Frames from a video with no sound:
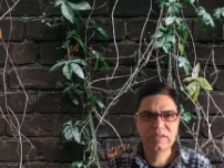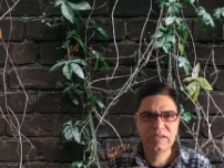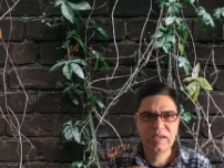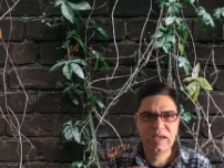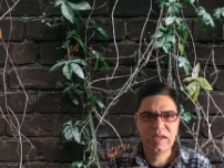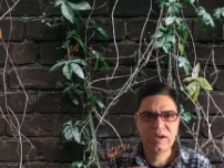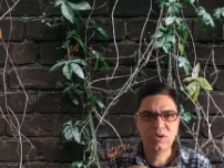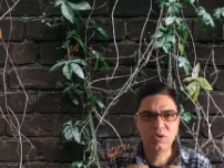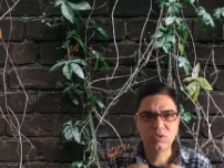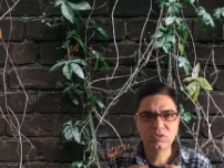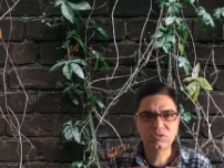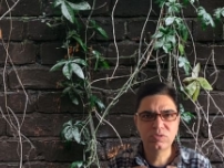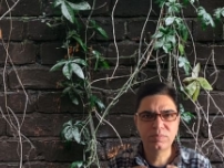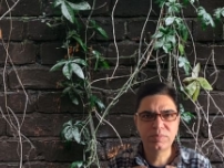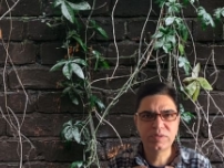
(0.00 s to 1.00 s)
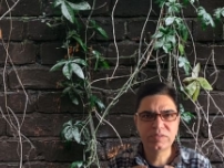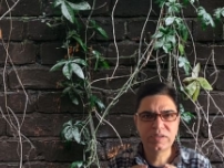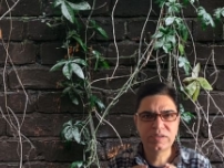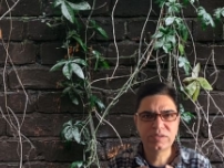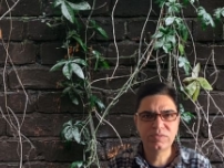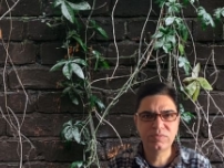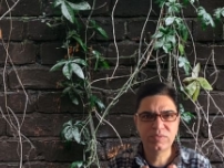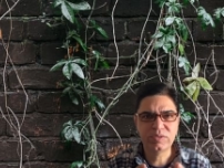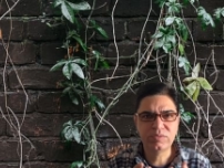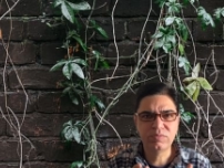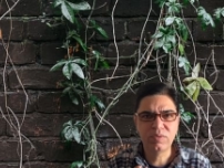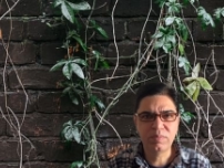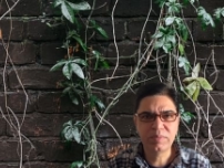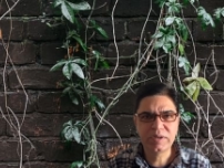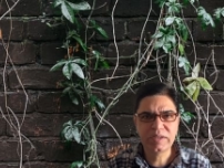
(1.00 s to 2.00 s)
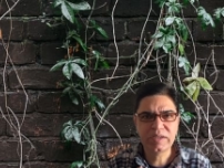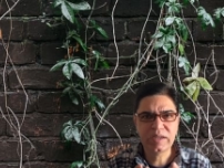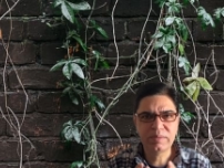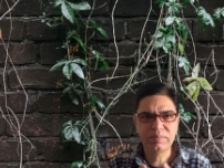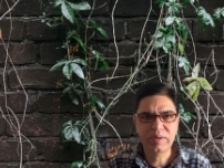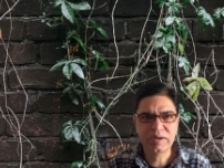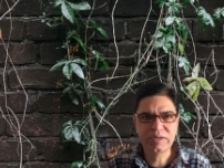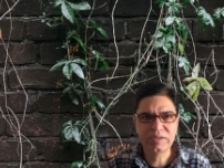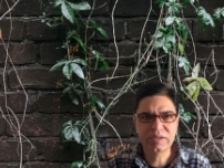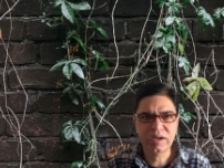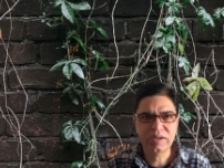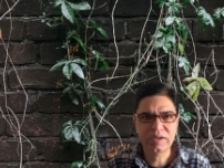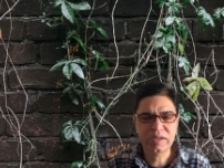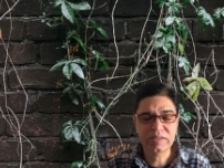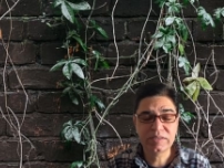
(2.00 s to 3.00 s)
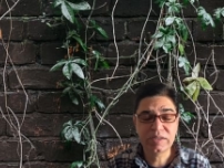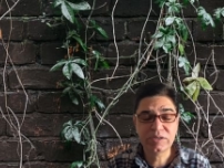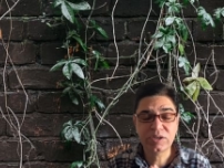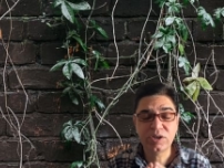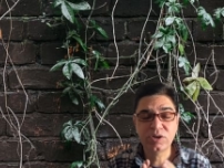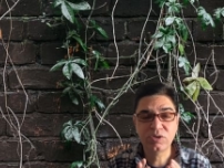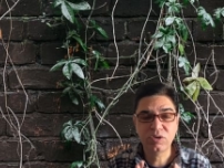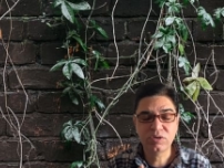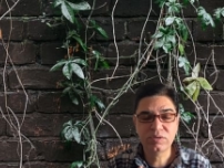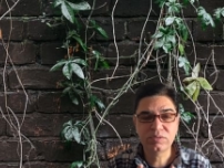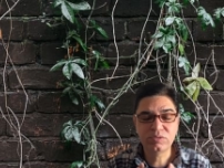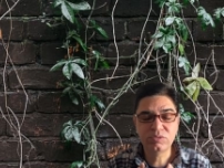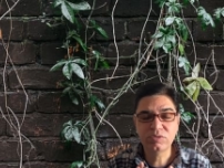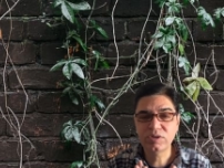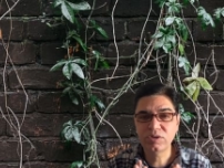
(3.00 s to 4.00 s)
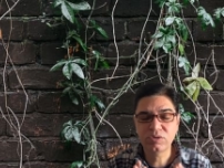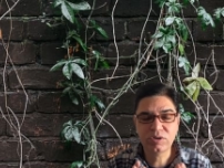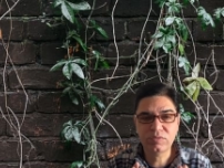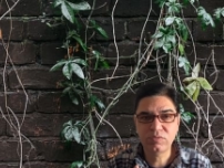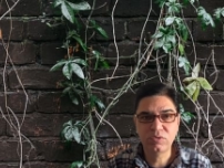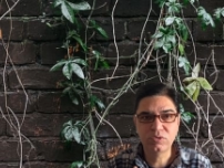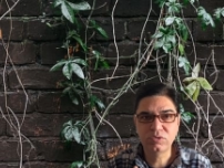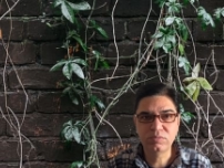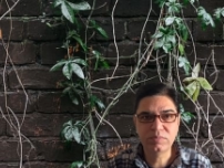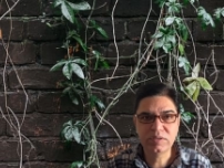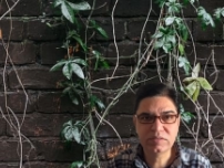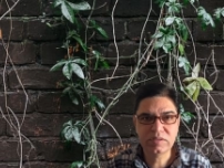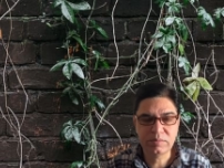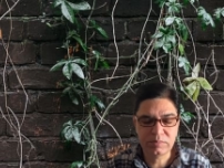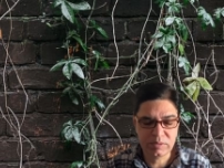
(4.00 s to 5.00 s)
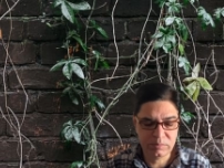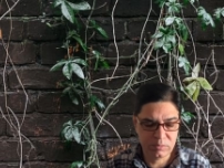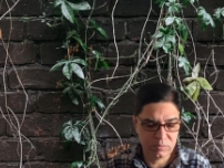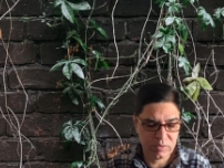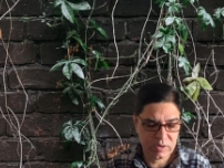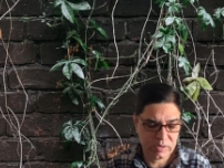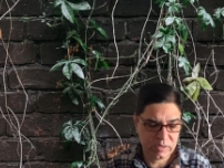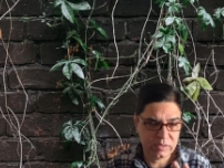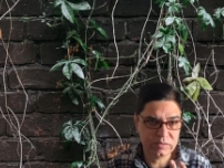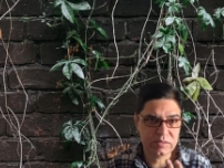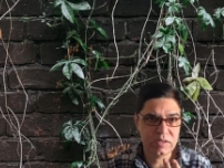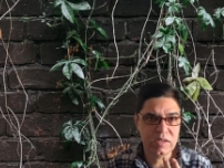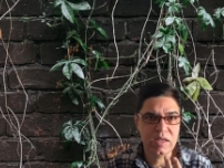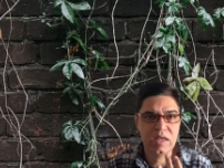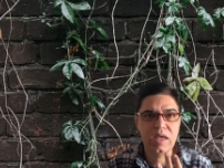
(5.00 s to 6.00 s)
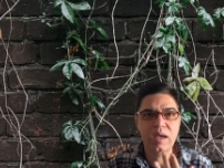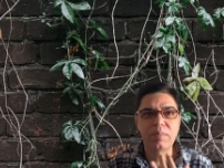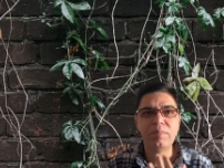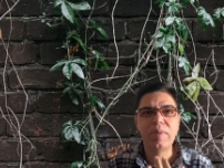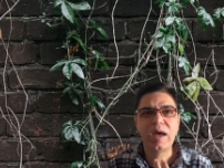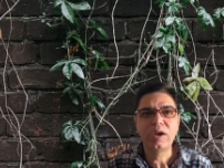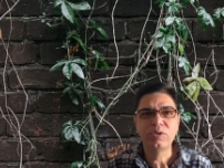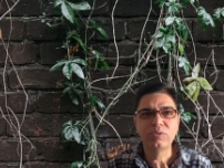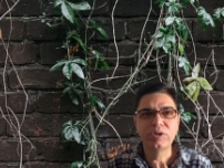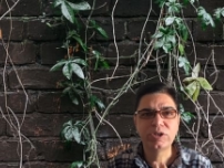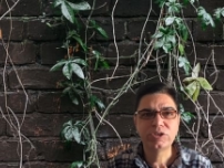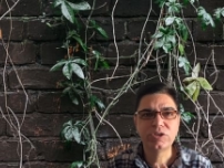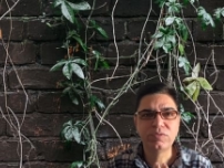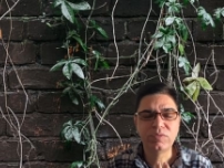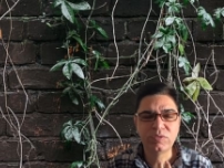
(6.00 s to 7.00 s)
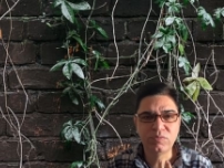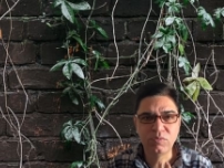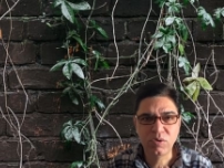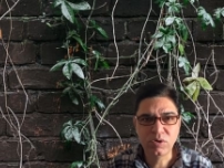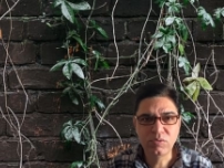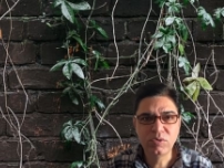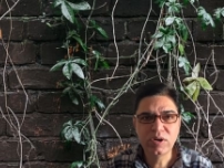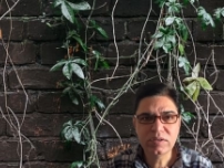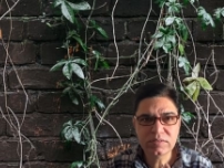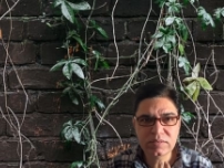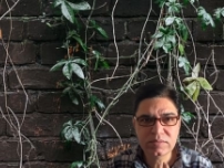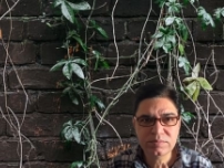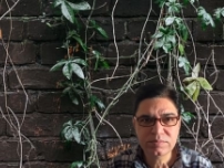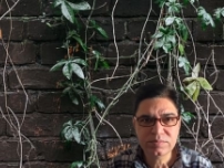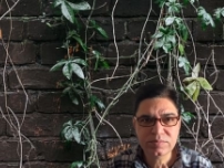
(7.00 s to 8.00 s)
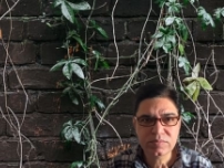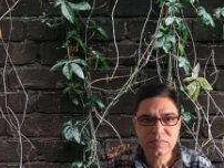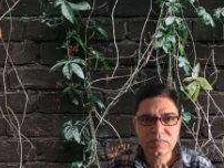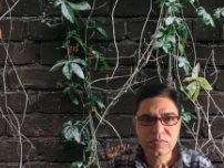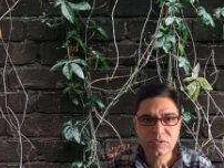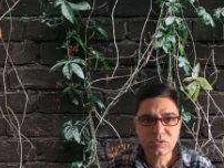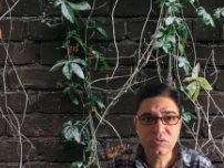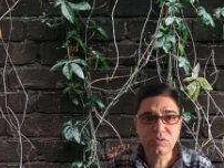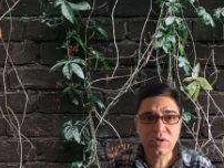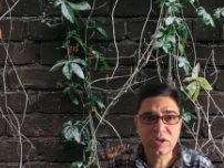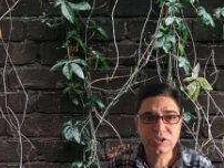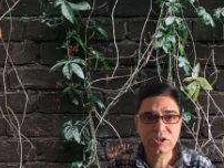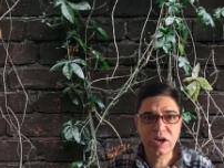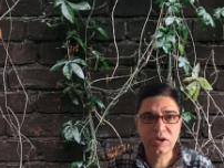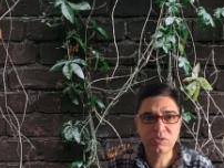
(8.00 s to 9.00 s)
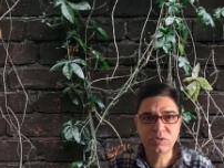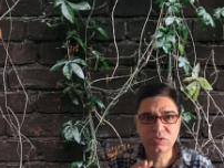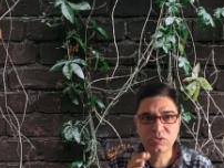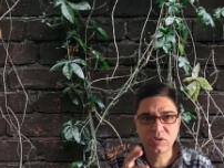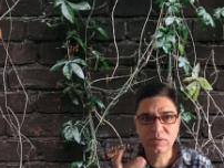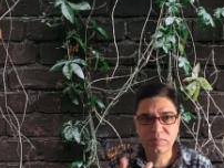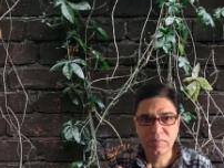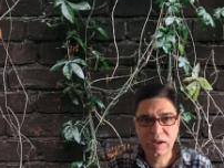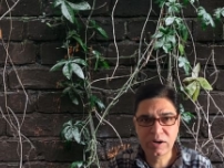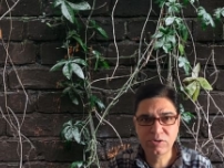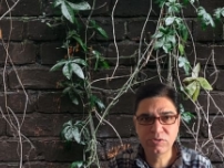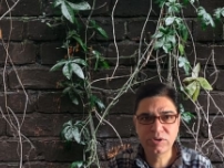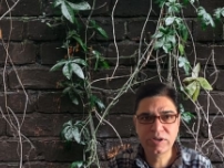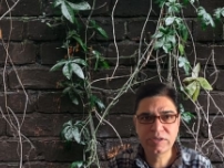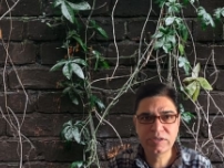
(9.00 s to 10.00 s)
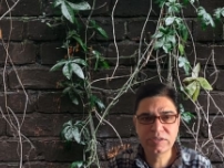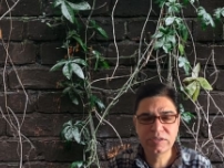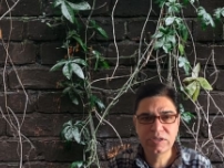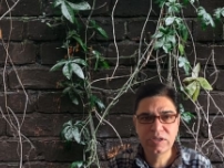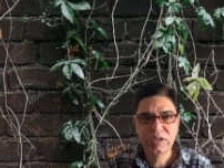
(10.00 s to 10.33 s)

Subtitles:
can also present with vomiting and bloody diarrhea that you cannot afford to miss them. Number one is malrotation with volvulus. So a child who has got malrotated